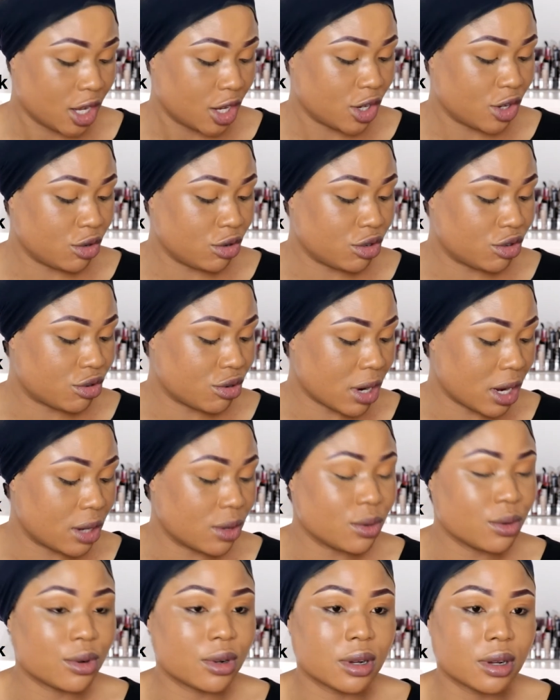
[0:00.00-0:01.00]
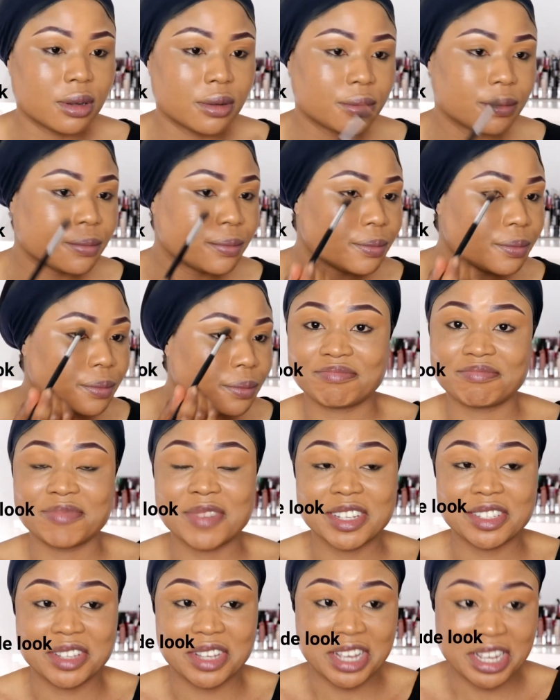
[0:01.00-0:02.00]
neutral look.
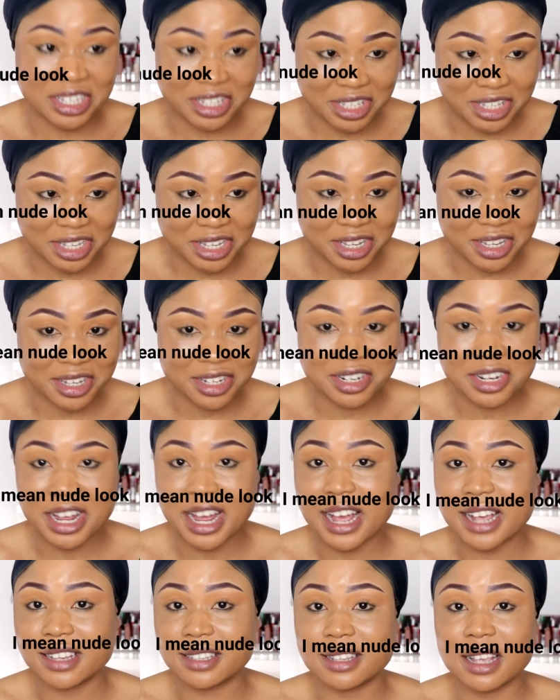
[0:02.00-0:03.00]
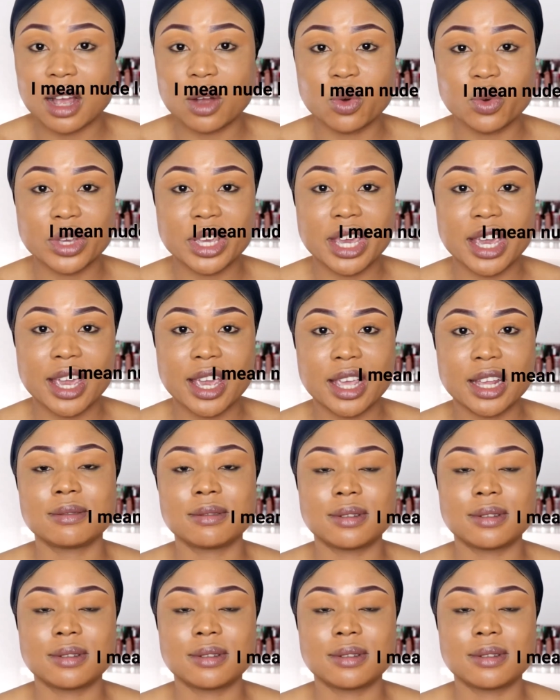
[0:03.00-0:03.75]
As you can see, the eyes are okay.